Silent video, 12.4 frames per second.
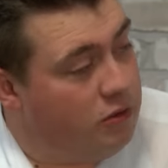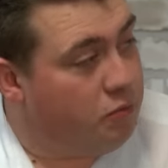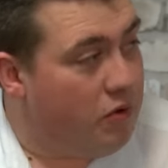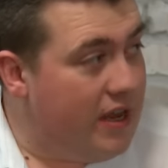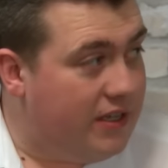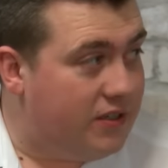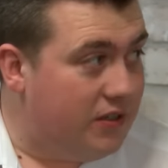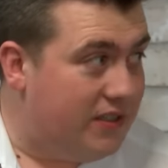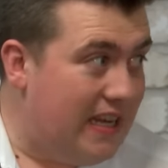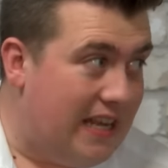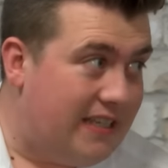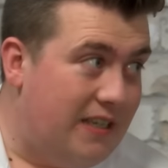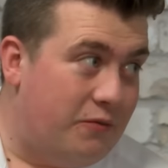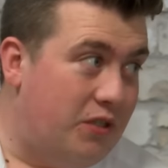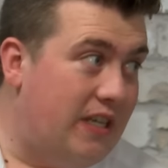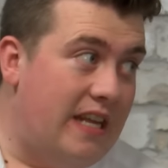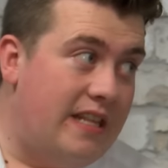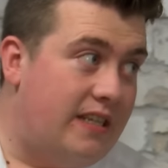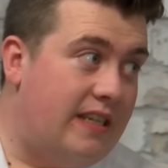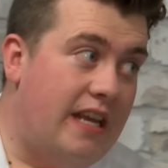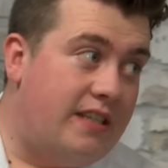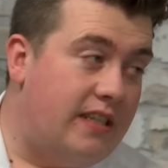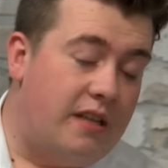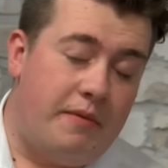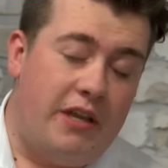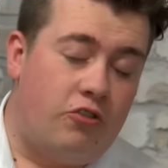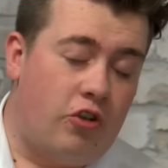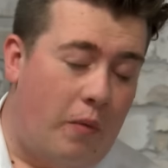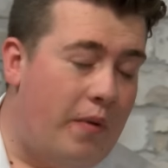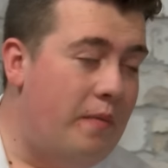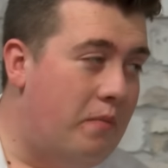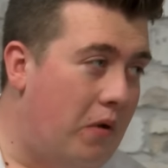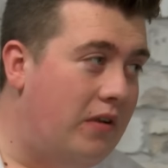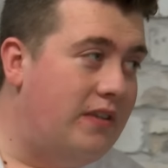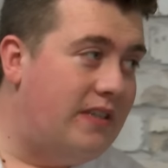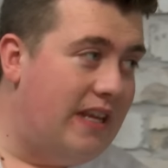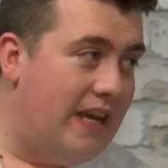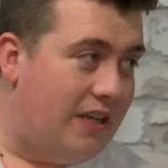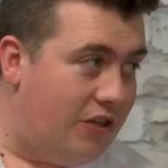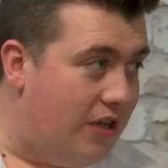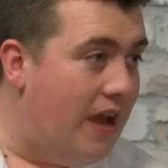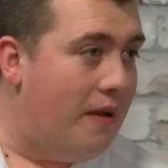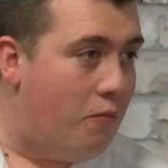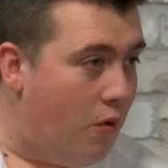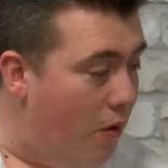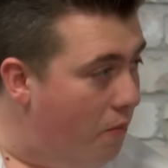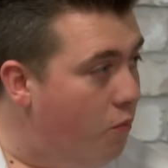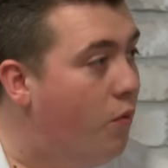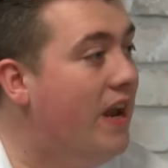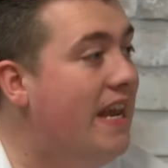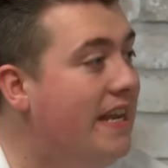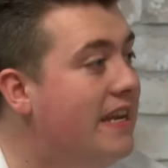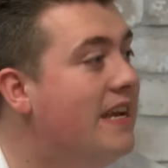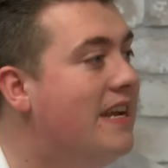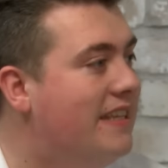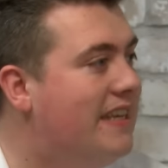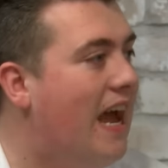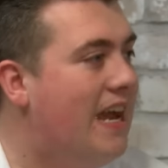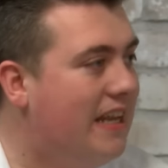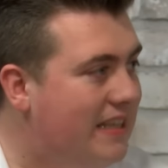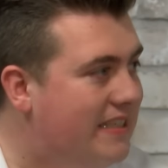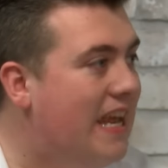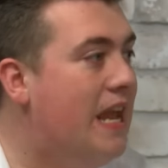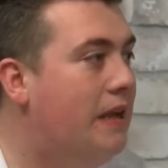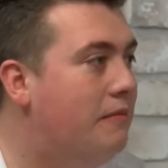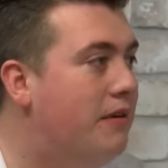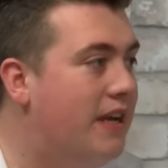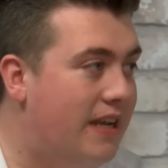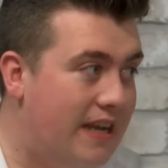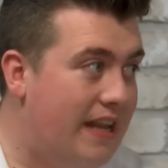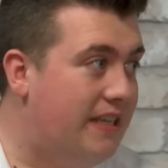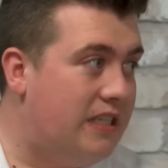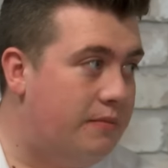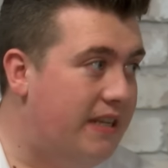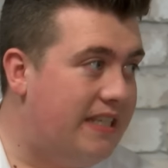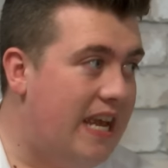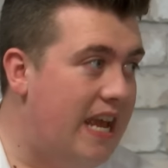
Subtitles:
always breed success. That we've seen this season, they've been dropping points that a winning title team needs to be